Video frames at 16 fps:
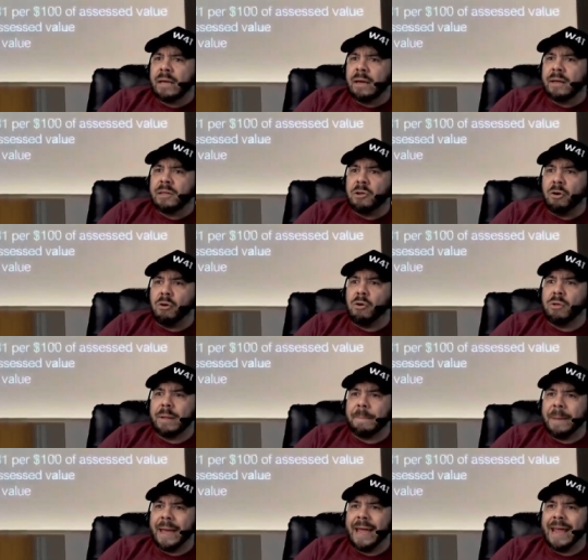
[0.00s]
you're
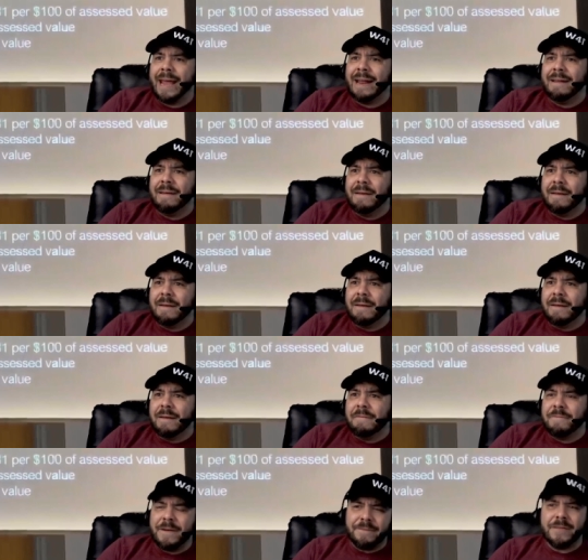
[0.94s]
only paying
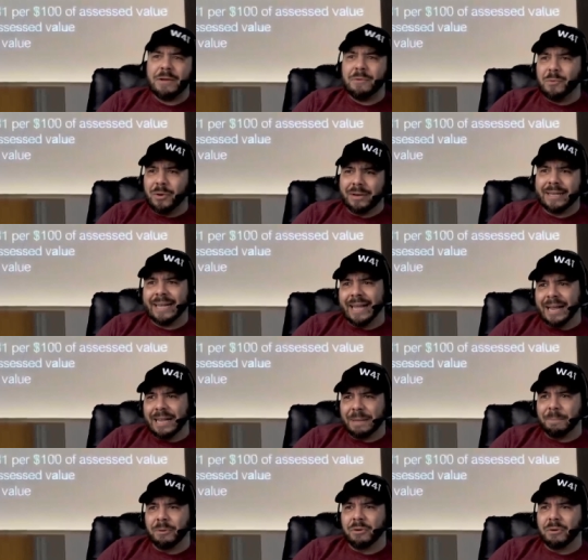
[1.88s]
51
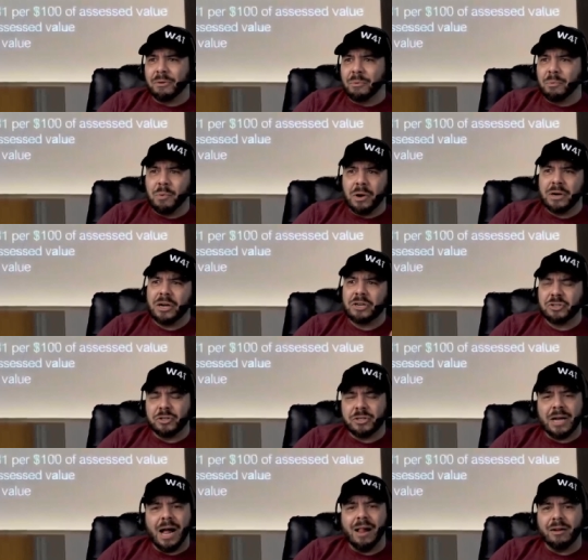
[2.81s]
cents per
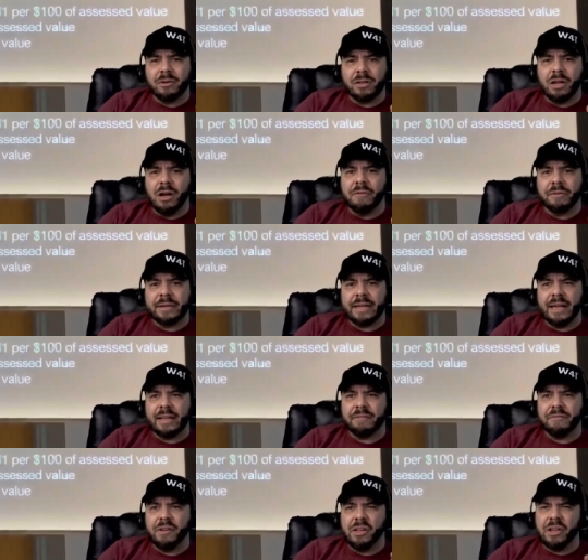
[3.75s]
$100 of
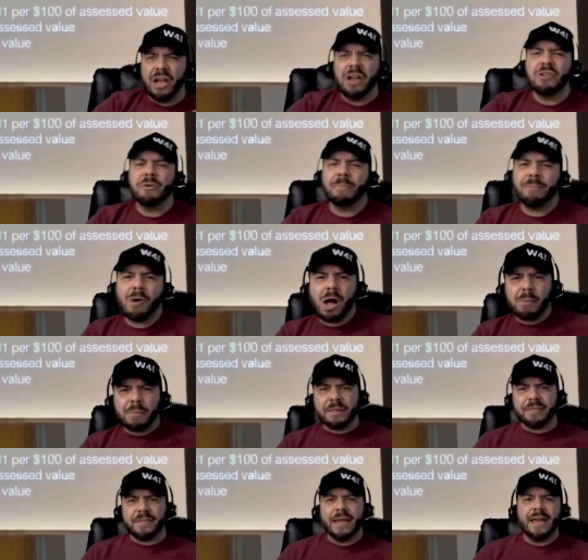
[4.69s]
assessed value. And you're
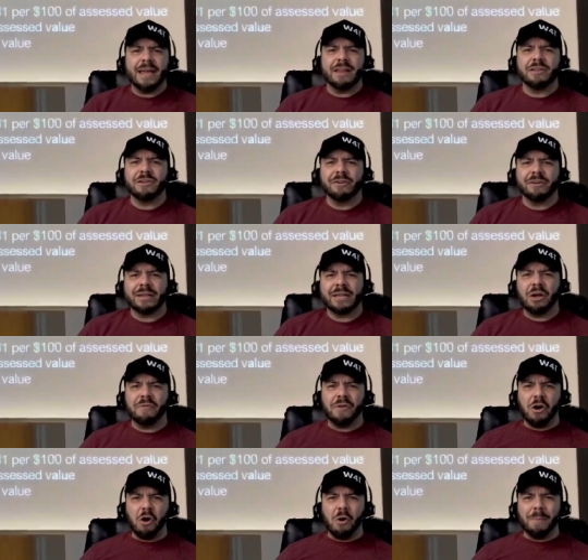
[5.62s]
probably thinking to
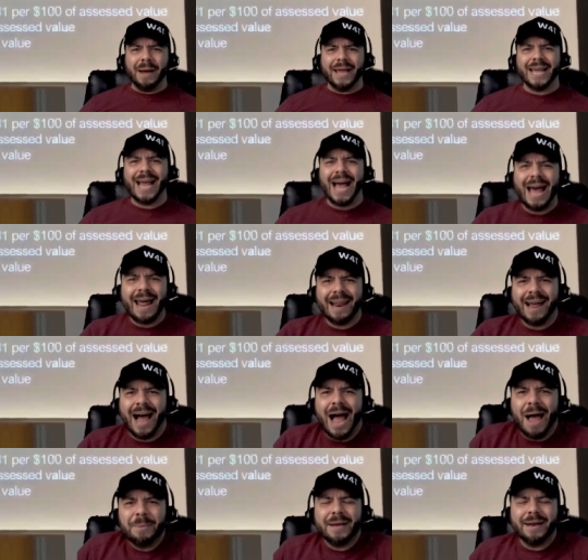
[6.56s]
yourself, "Oh my god,
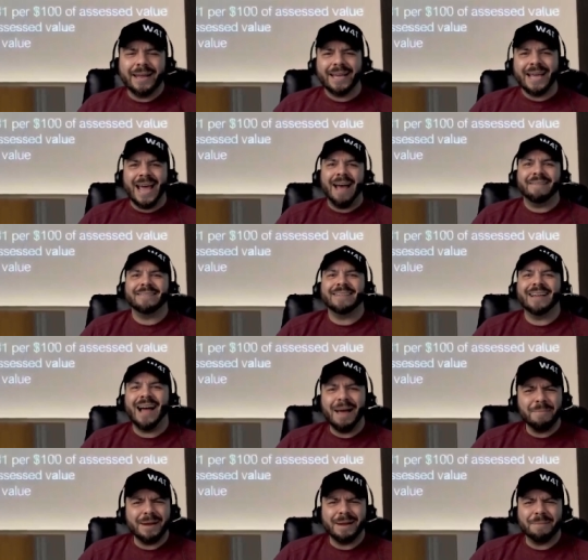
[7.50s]
I'm going
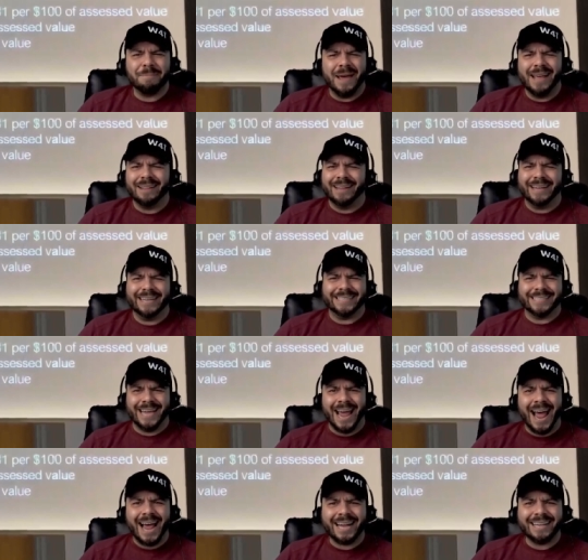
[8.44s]
to pay less
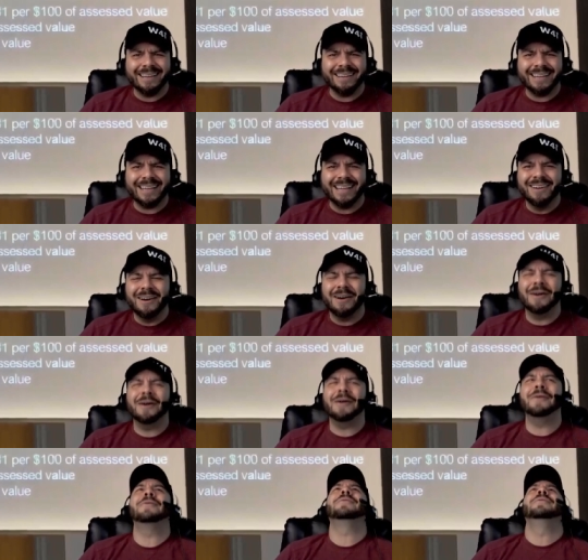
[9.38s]
taxes?
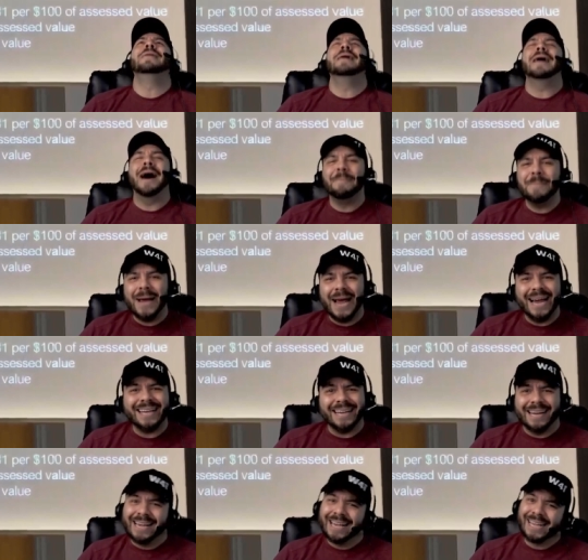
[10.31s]
Oh,
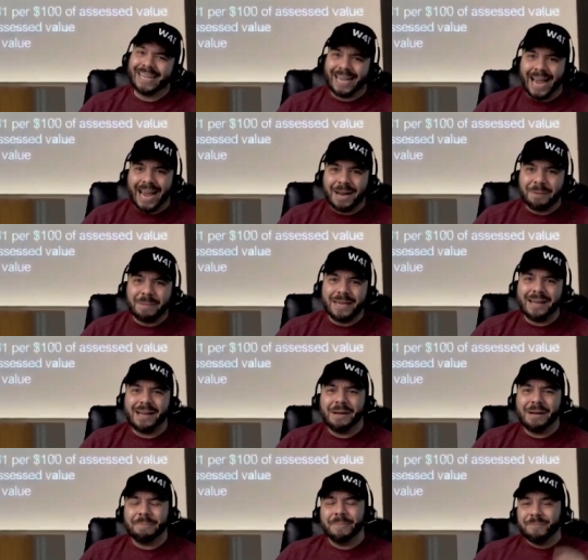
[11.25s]
amazing. Sign me
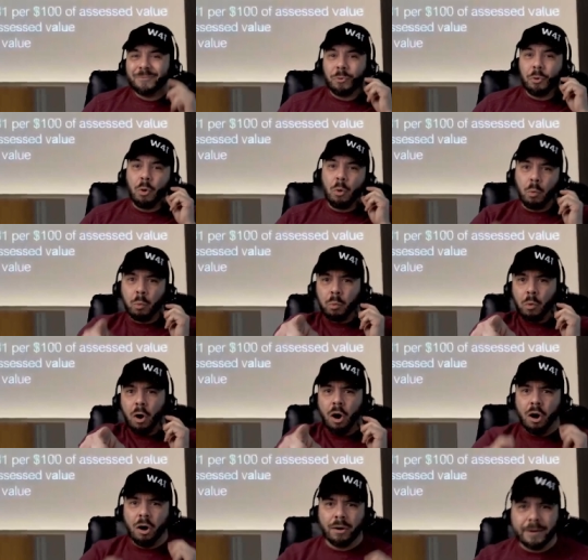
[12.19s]
up."
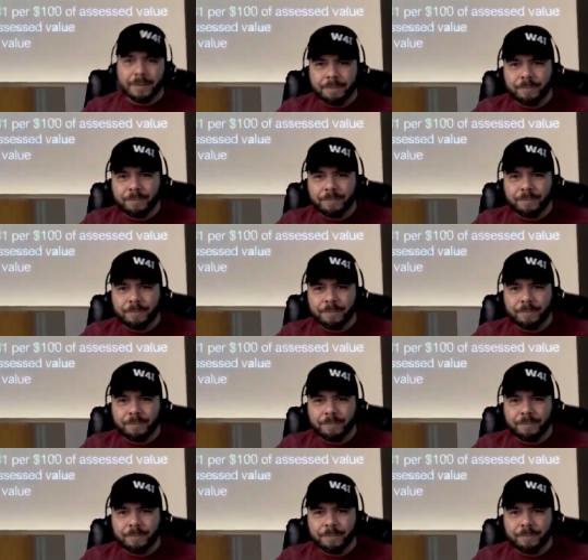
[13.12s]
Wrong.